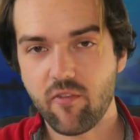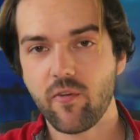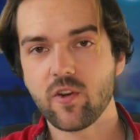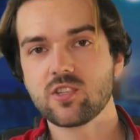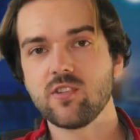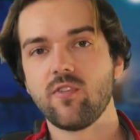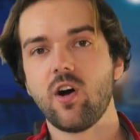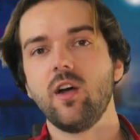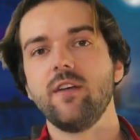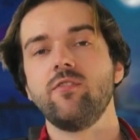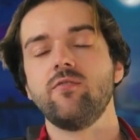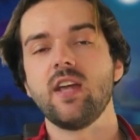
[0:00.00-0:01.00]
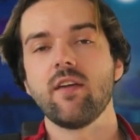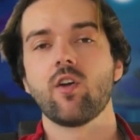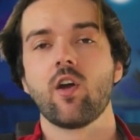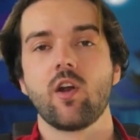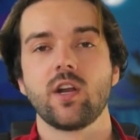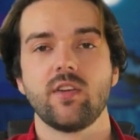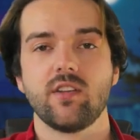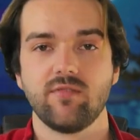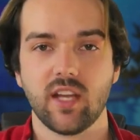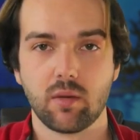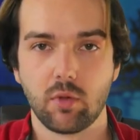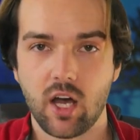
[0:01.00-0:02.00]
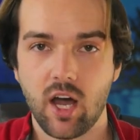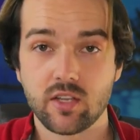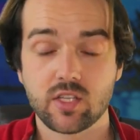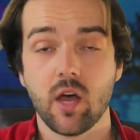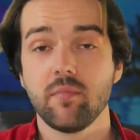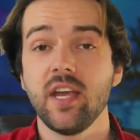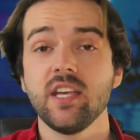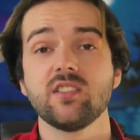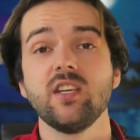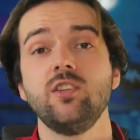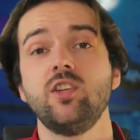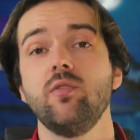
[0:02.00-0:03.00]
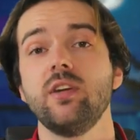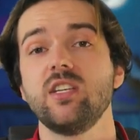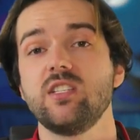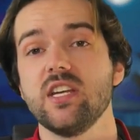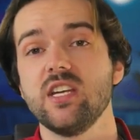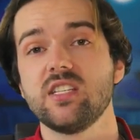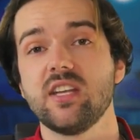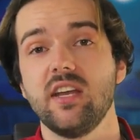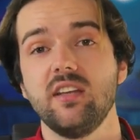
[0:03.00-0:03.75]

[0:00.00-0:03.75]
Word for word: Now, first of all, if you've never heard of an inflatable hot tub, yes, they do exist